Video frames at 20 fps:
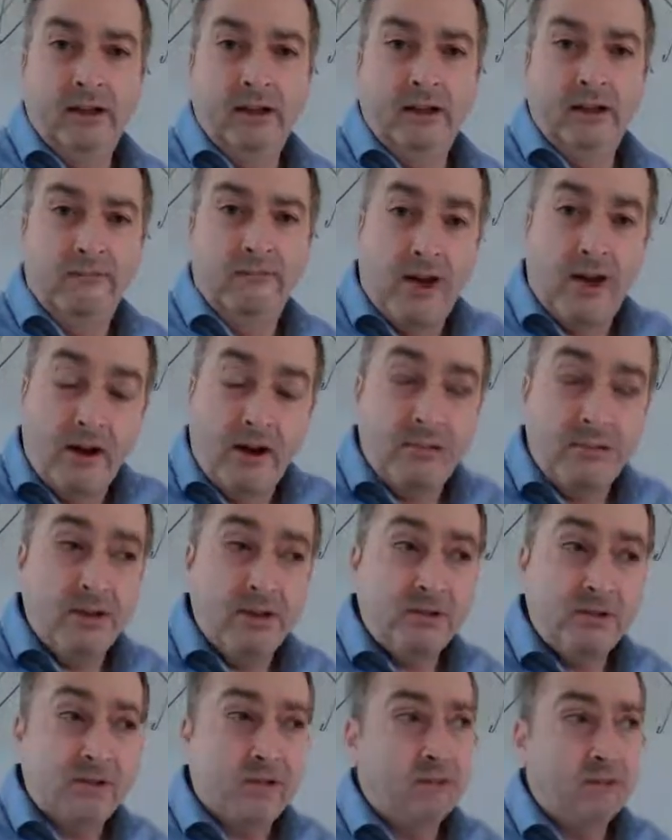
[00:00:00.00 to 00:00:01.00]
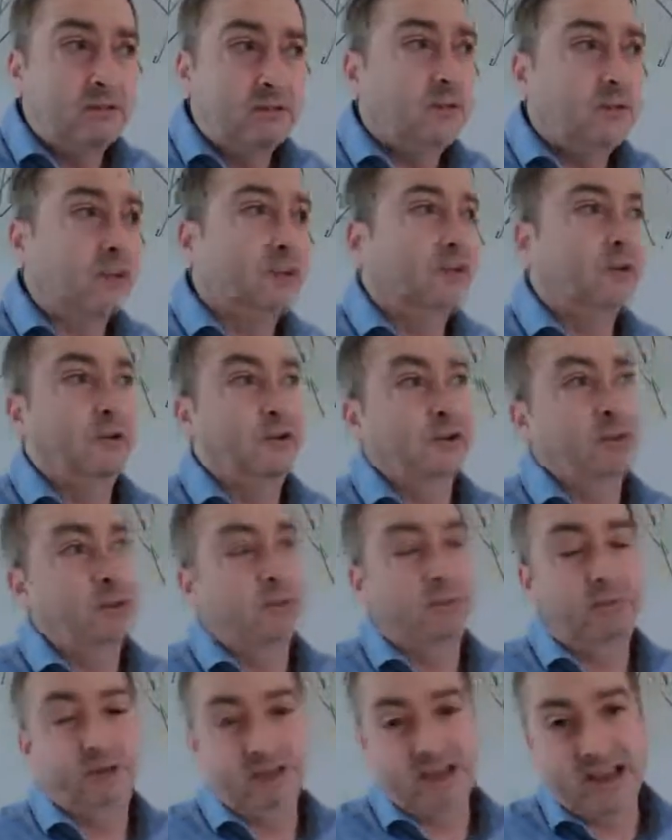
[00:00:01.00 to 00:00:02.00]
environment,
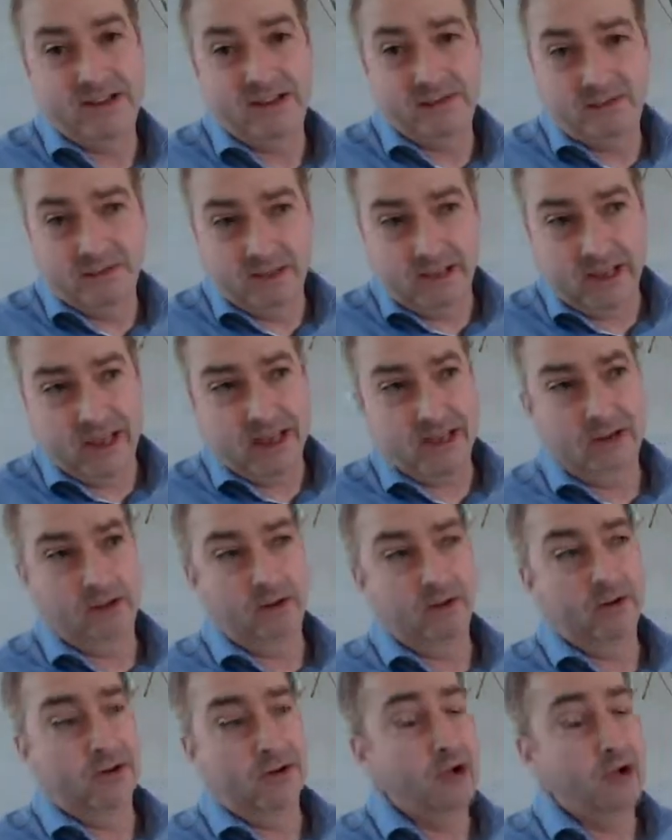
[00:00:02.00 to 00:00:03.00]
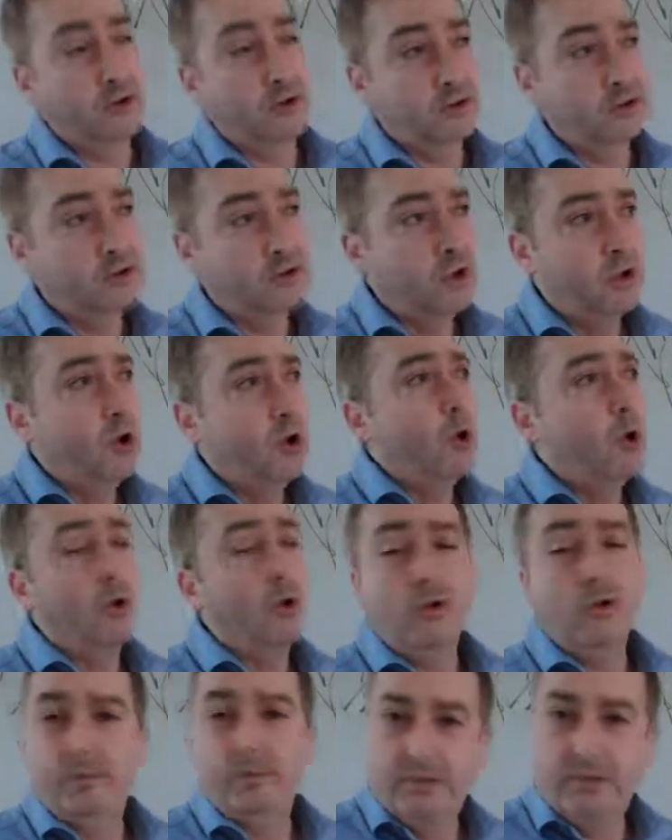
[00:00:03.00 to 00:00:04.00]
including the presenter again, or a host,
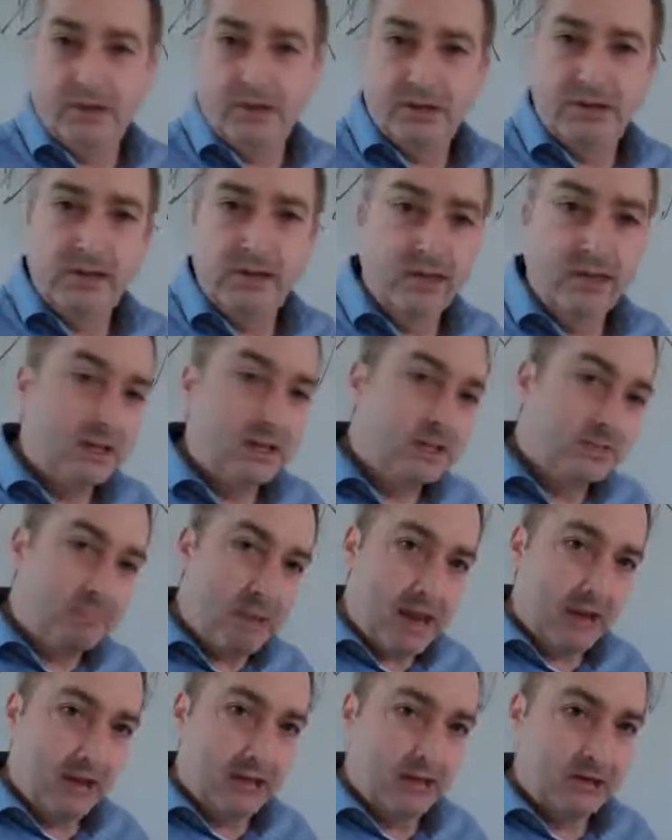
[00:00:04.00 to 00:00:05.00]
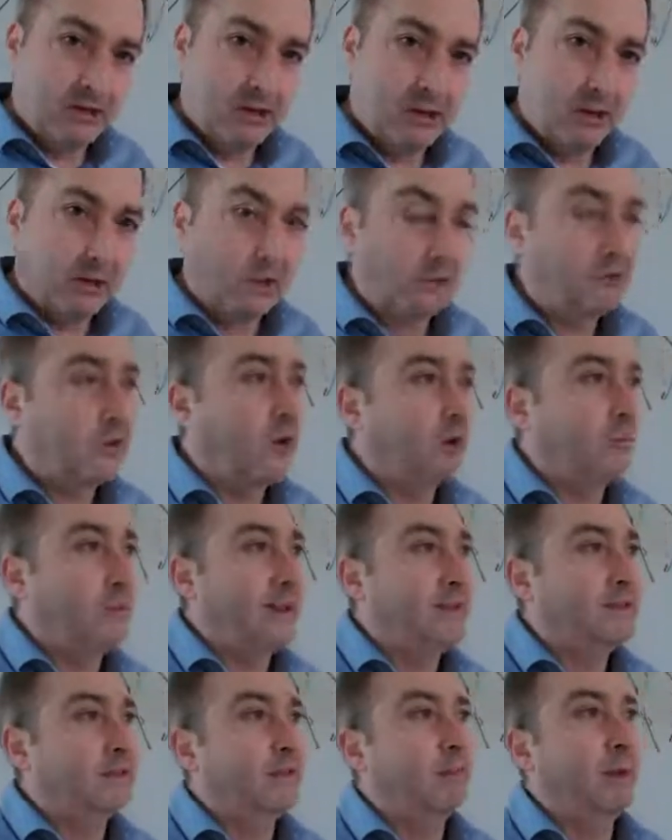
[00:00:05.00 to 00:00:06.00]
or the person that you're speaking to. You could
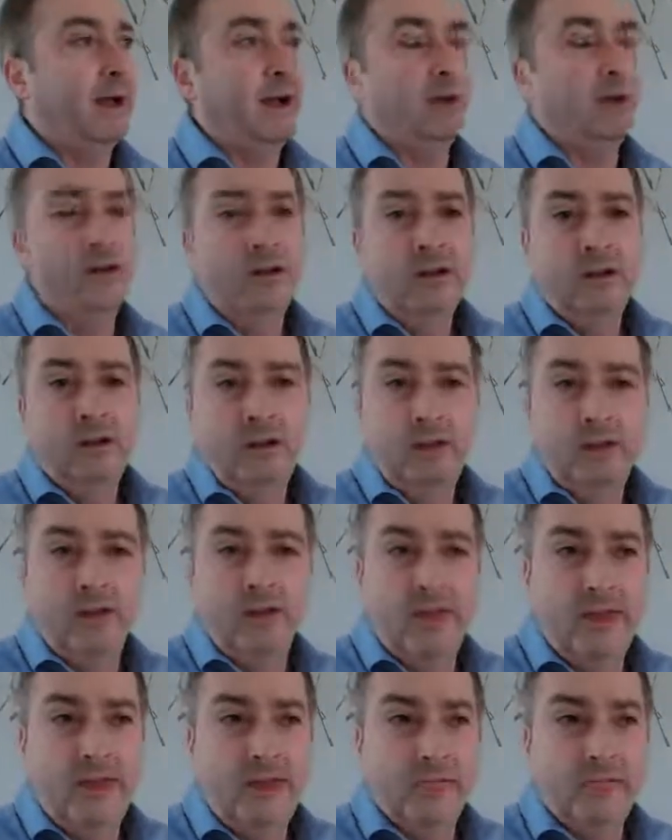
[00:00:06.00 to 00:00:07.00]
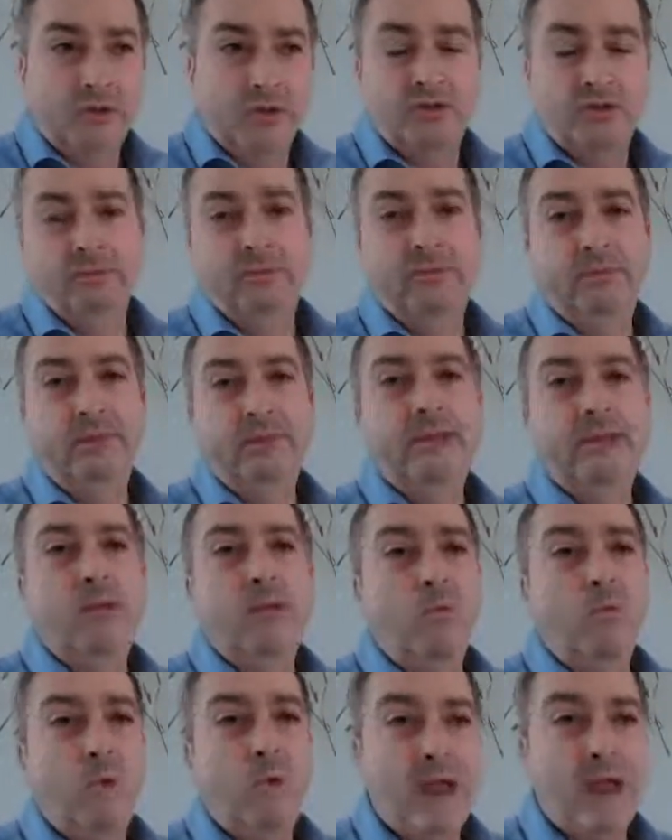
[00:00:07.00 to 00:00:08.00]
comment about them or something
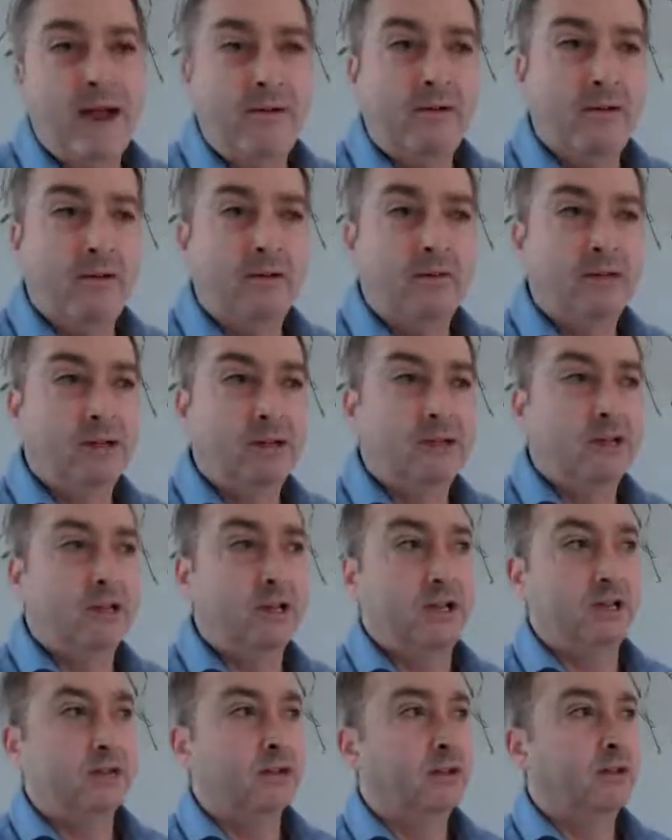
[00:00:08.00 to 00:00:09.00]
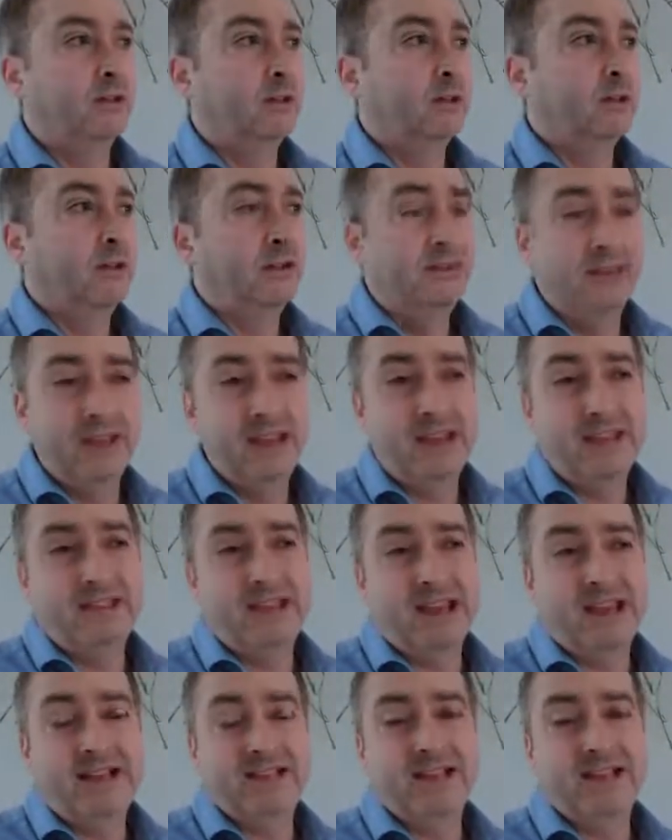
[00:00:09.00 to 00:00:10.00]
they're wearing, which is these
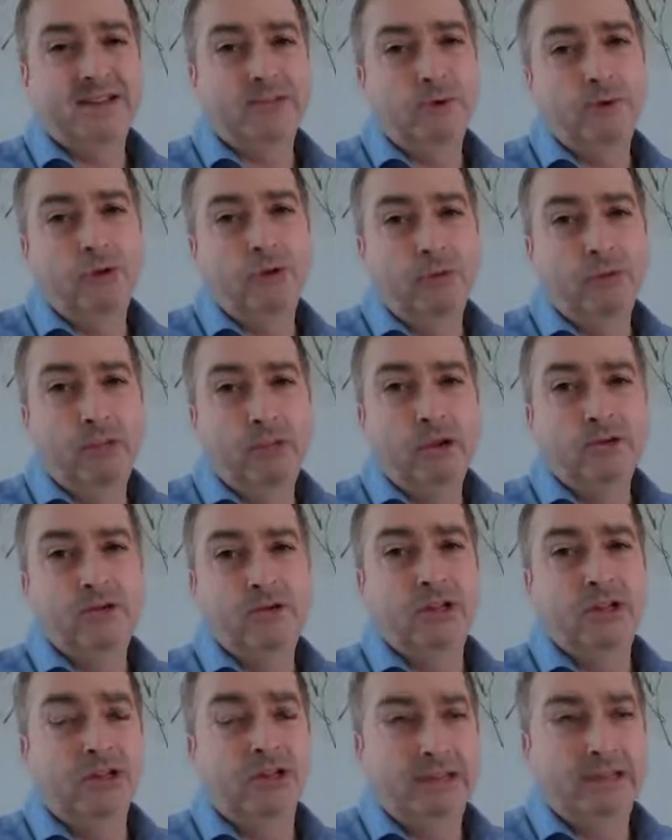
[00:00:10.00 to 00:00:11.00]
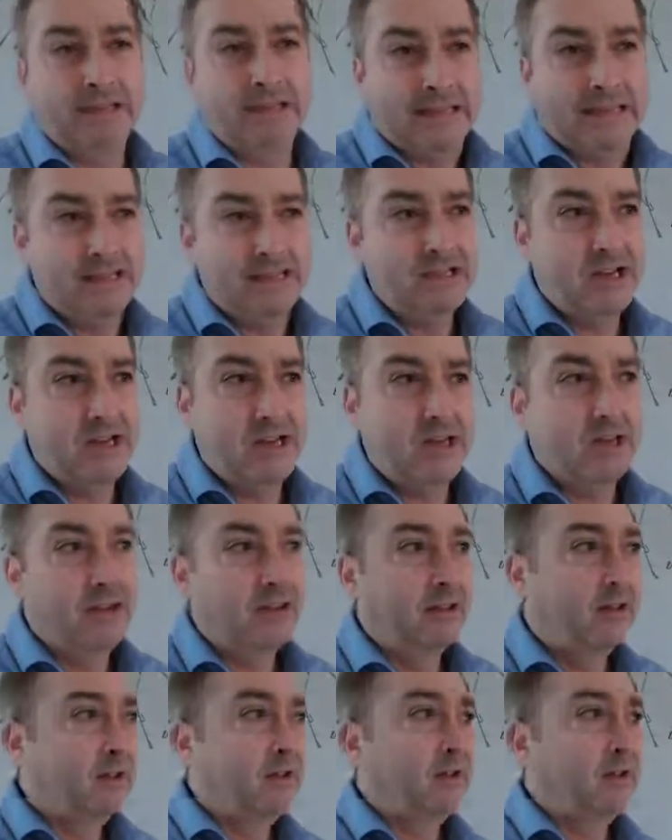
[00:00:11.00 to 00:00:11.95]
days that's almost a cliche.